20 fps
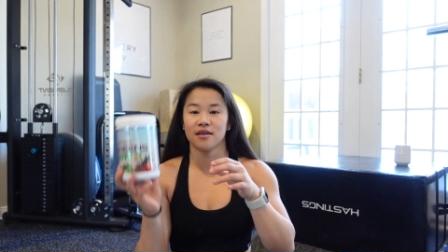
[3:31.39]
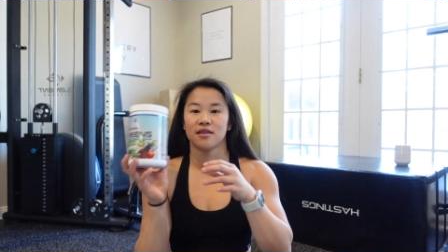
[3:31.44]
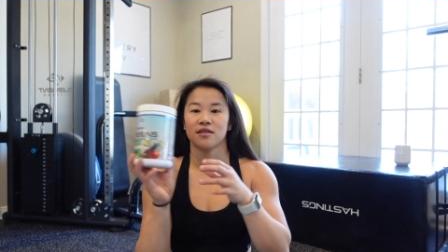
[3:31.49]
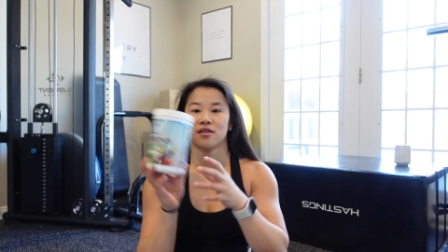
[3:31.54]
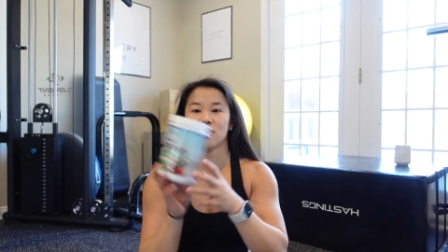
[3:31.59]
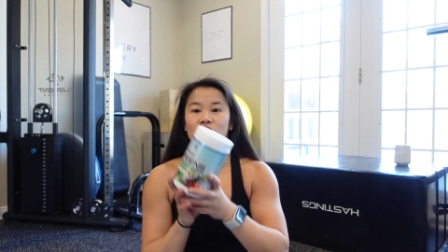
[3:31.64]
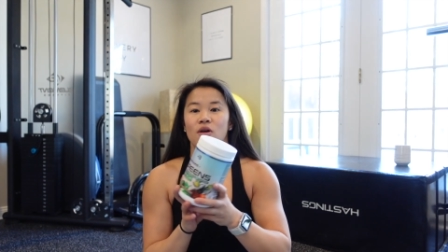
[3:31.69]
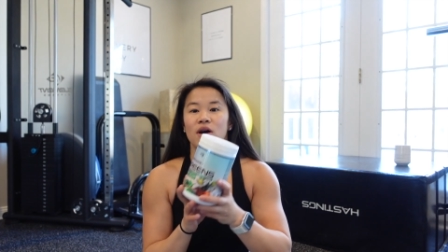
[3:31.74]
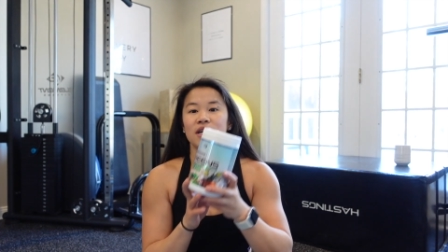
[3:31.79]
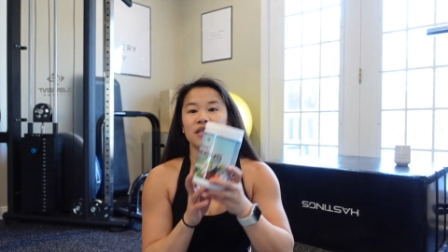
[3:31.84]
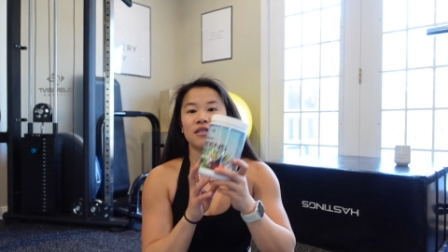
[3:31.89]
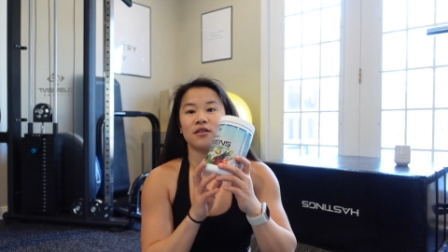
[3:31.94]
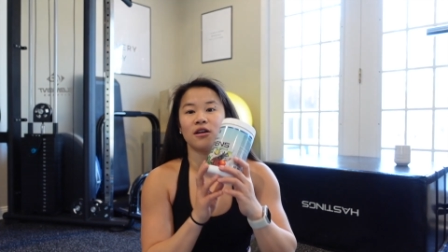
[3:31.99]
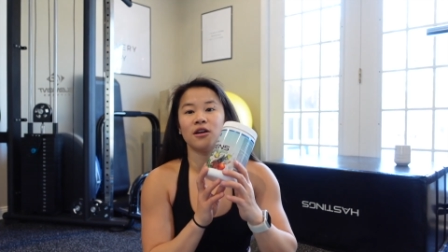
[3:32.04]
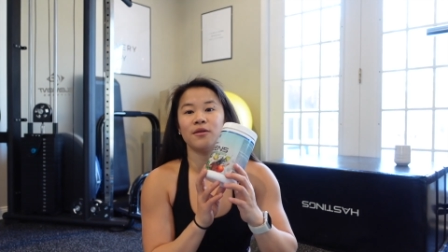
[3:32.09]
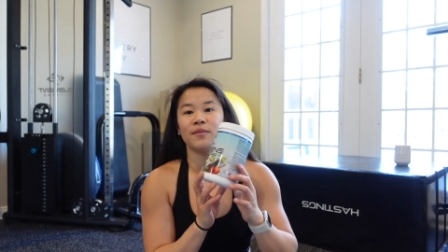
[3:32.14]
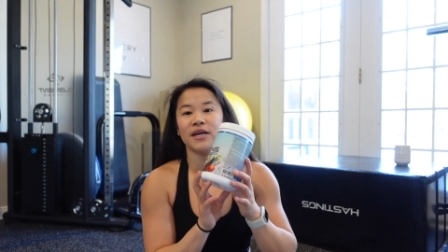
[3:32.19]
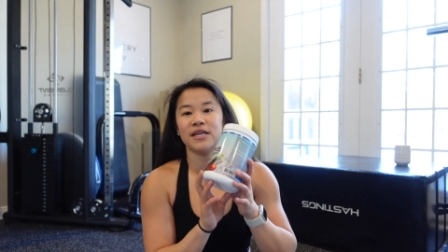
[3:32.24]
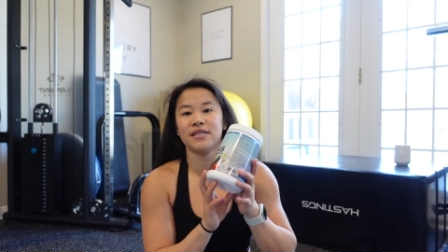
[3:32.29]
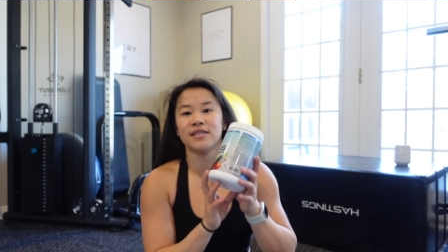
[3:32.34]
So I
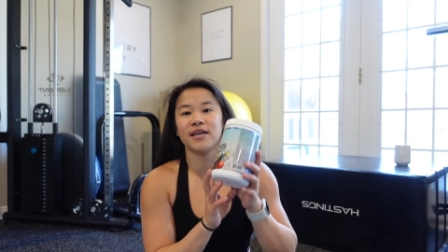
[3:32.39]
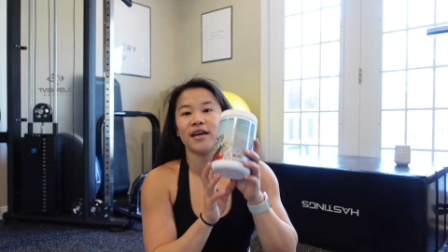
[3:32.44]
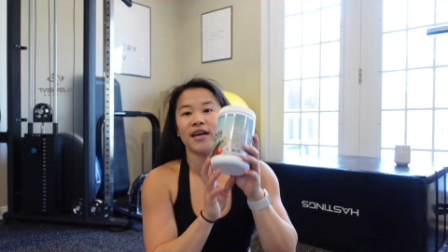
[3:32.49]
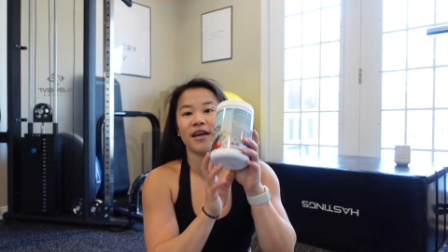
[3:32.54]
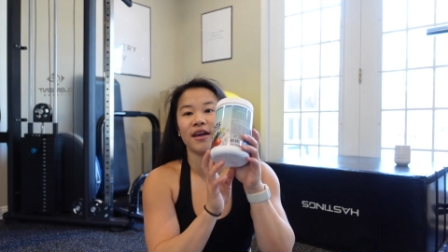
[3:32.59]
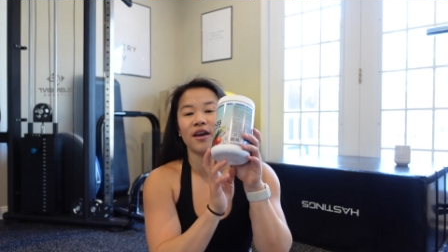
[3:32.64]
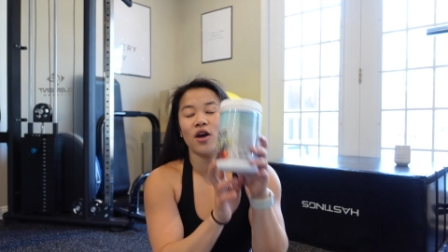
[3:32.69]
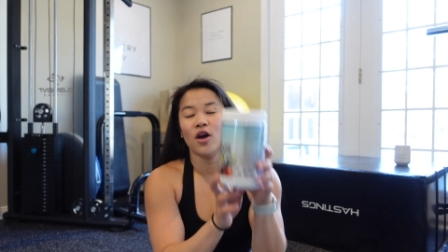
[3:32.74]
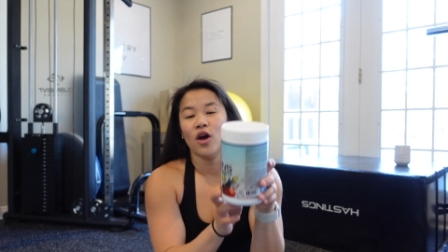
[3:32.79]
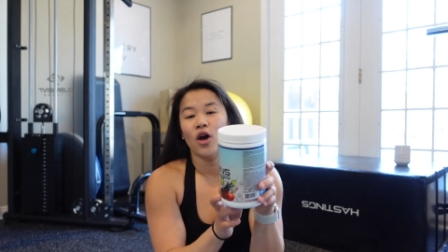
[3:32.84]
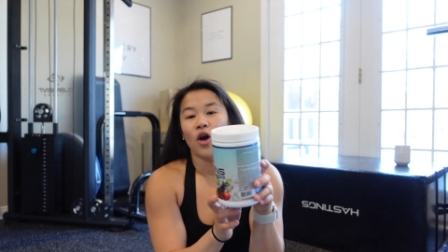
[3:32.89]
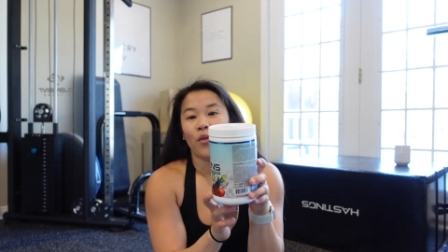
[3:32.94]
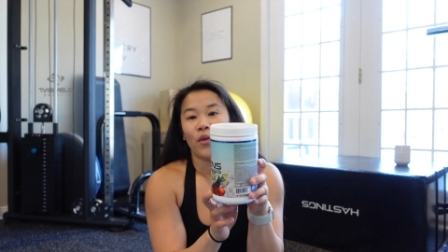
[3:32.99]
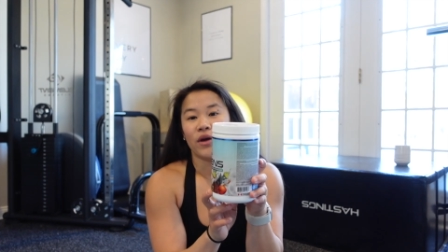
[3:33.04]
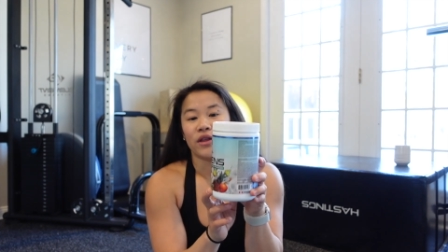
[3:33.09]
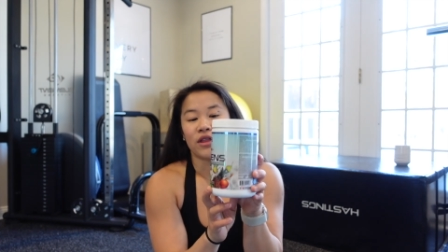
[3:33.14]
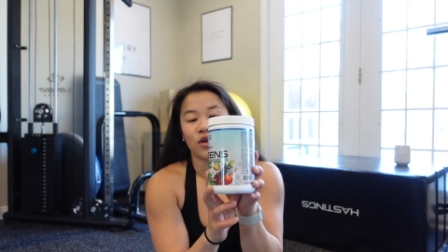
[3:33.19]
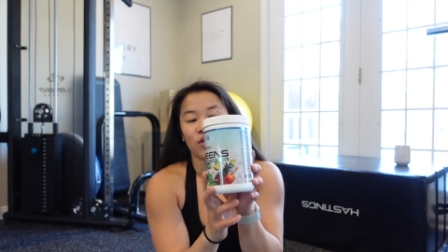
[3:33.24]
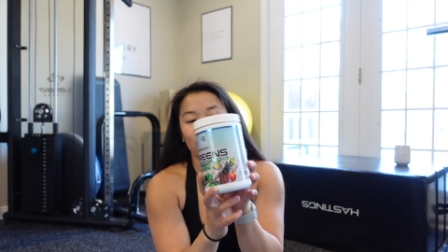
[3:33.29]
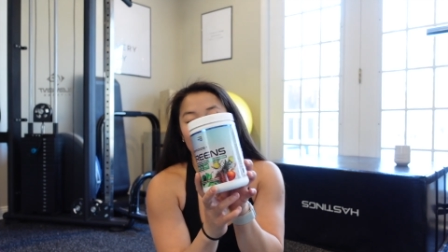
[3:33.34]
start my day
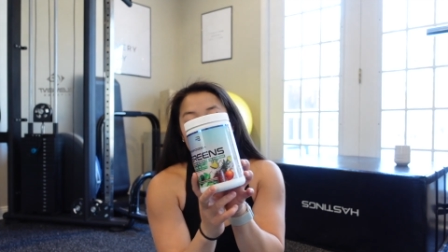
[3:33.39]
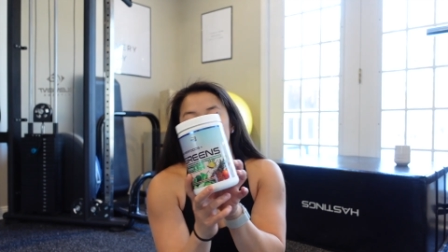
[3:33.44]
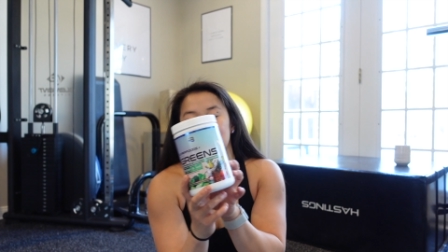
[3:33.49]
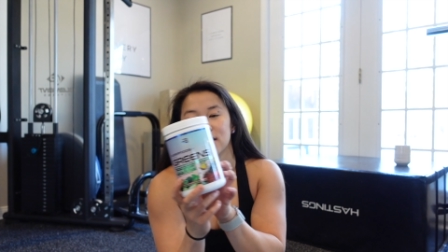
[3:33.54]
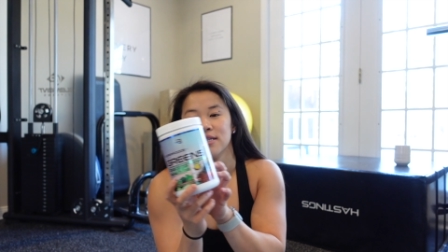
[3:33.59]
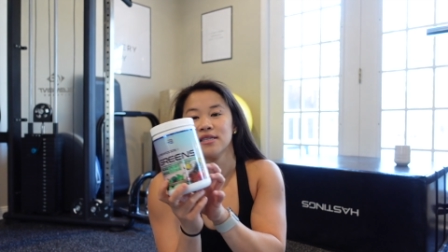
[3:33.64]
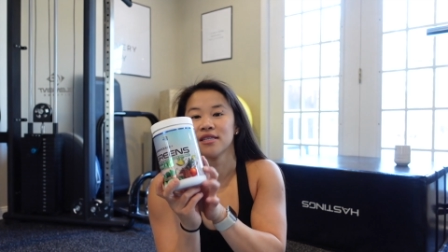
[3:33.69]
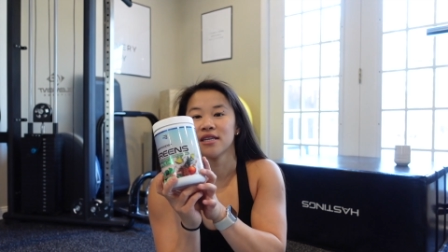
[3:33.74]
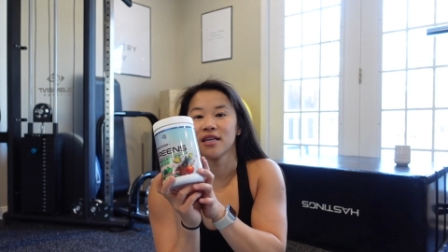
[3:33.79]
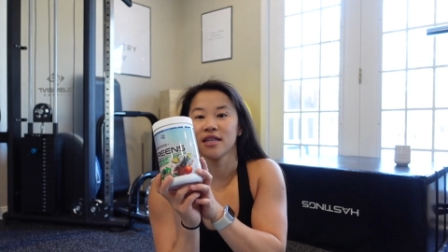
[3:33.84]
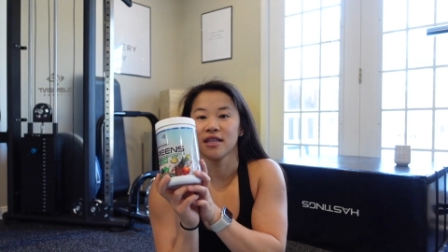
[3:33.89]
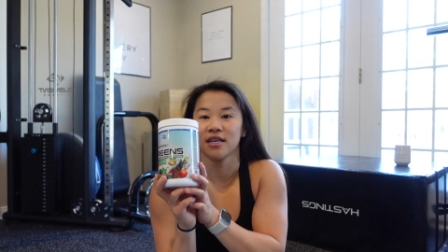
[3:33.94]
with greens.